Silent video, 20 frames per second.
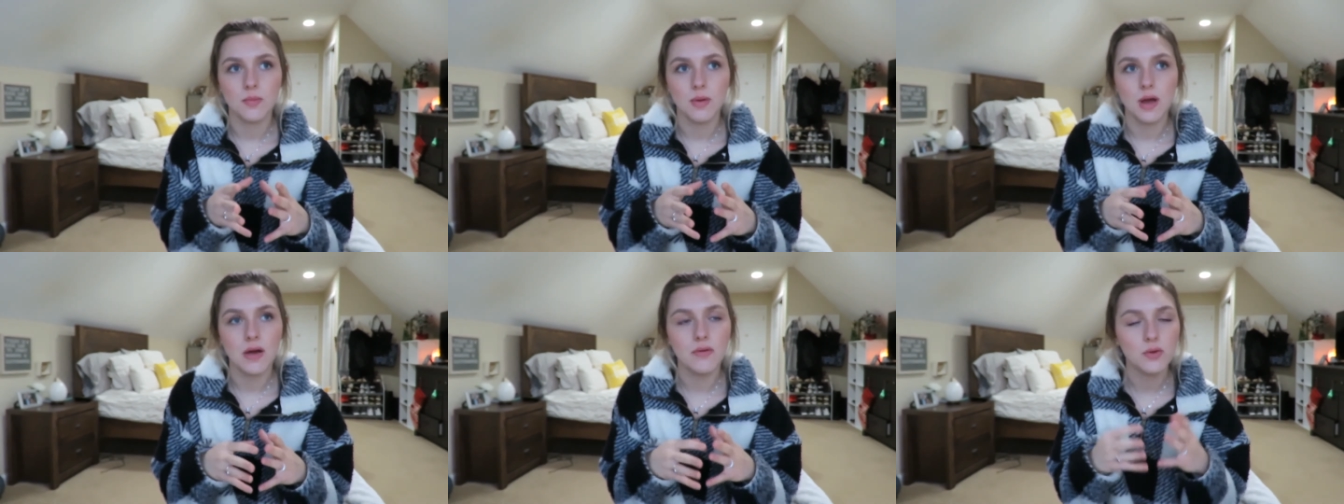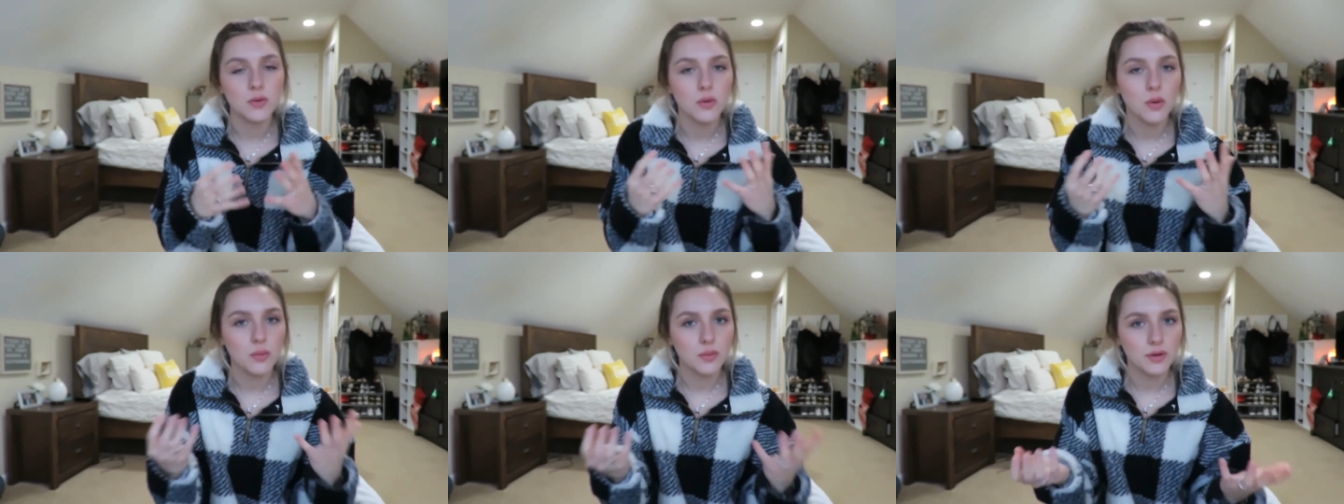
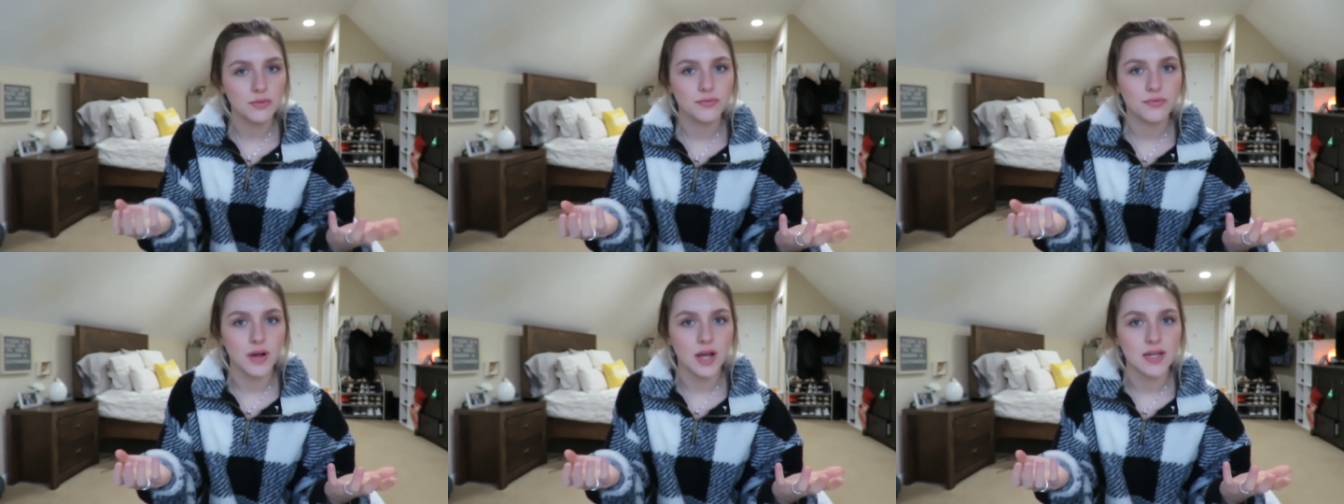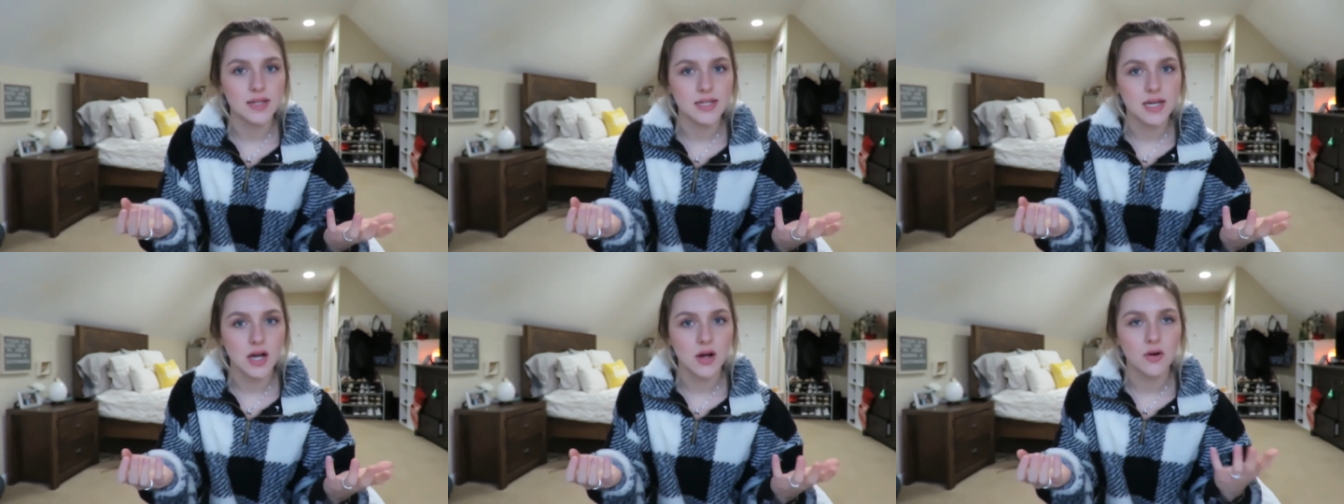everyone would
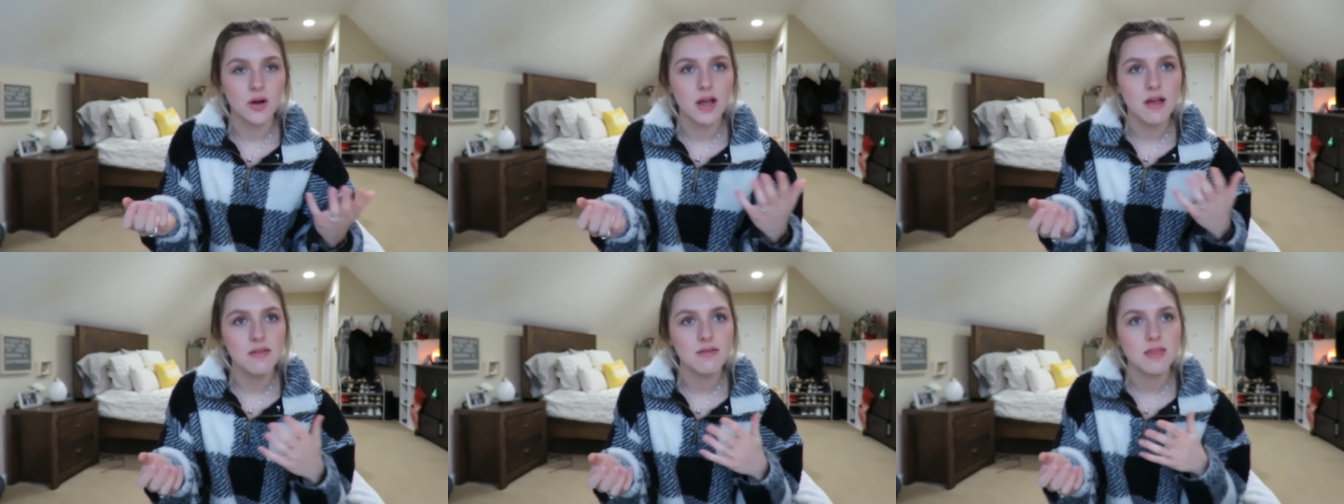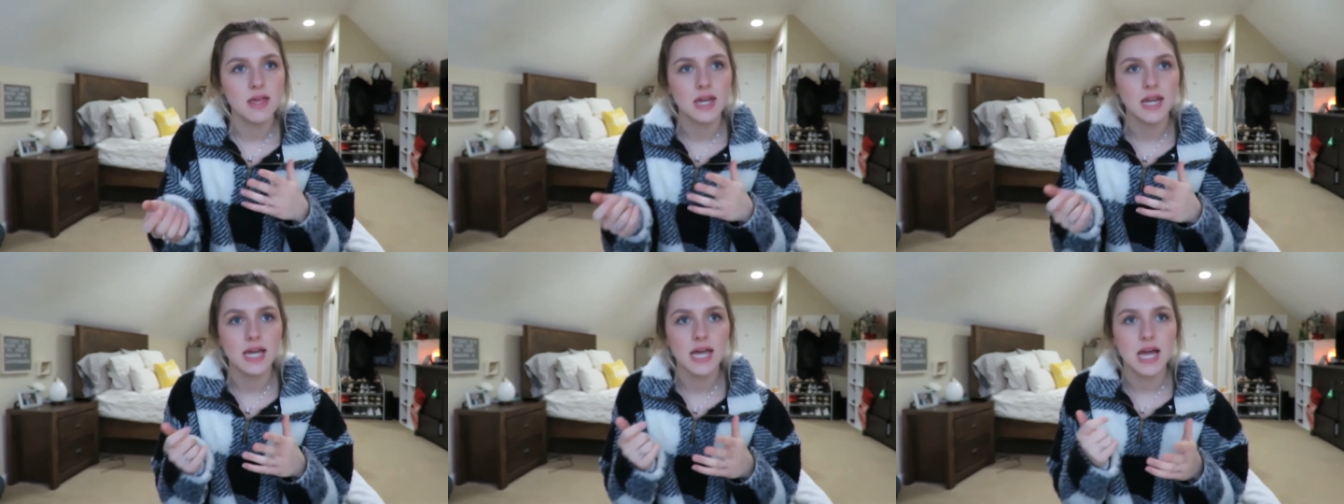find out and
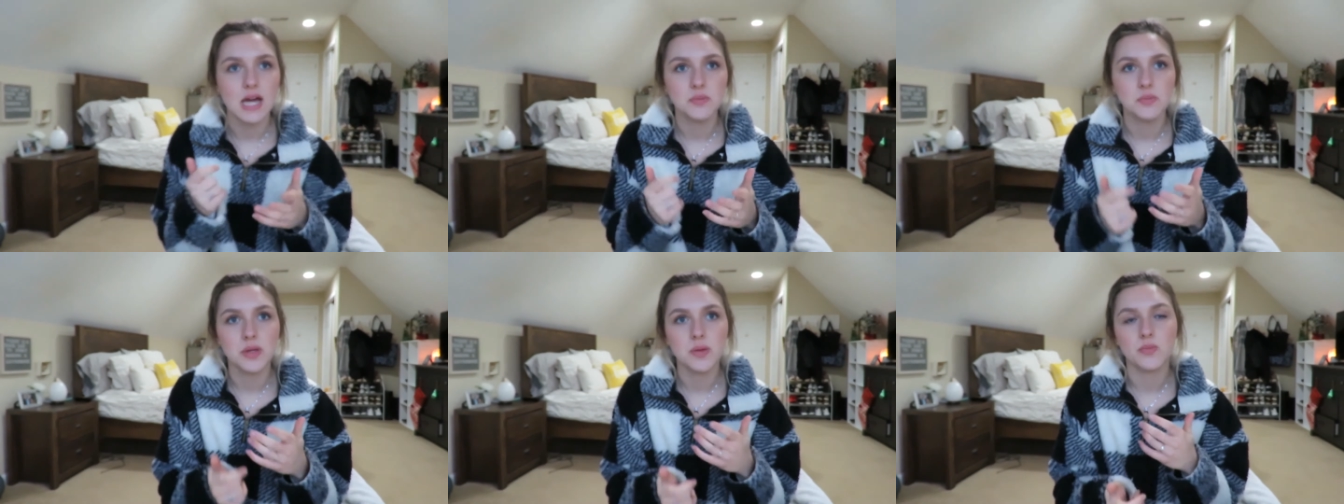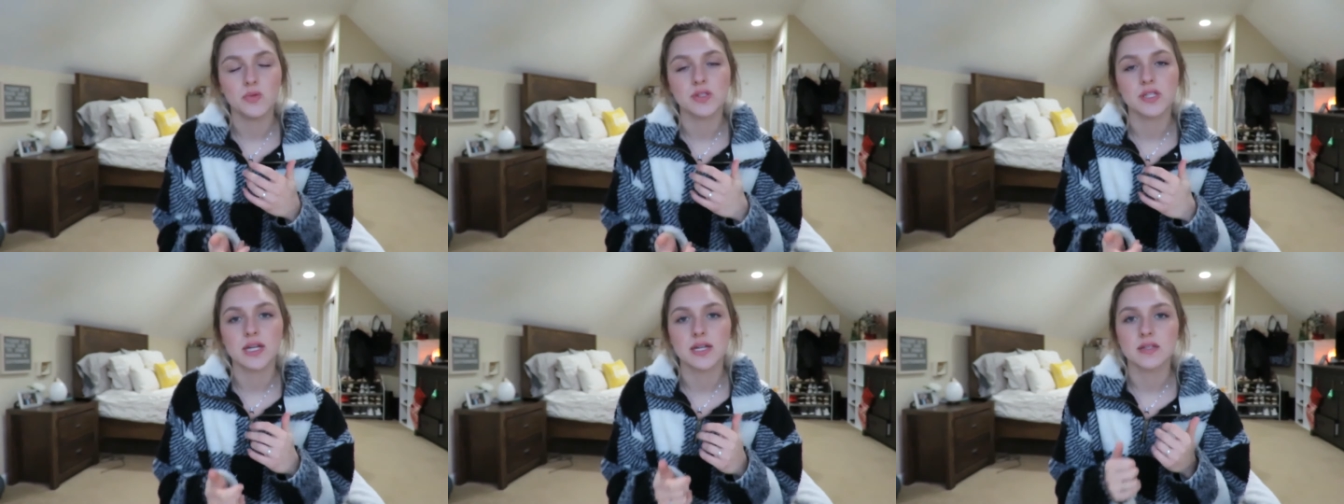then I had
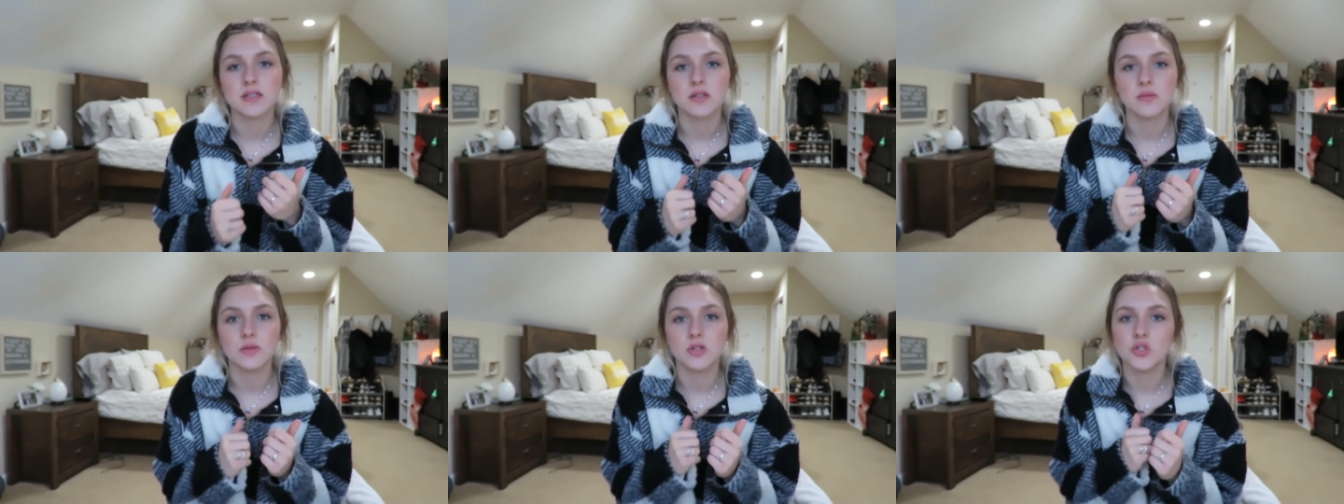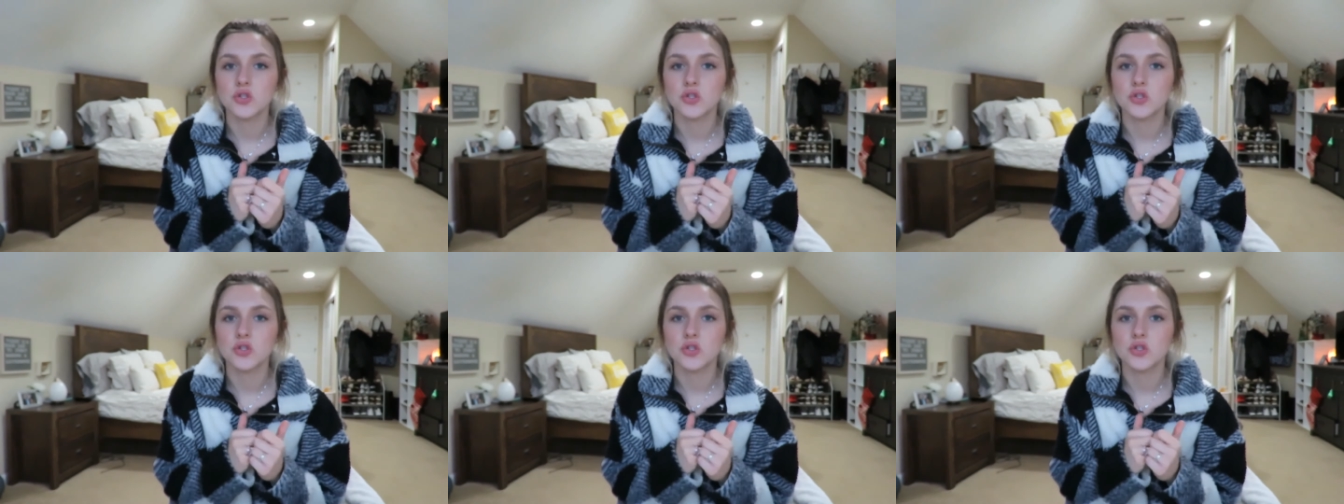people texting me,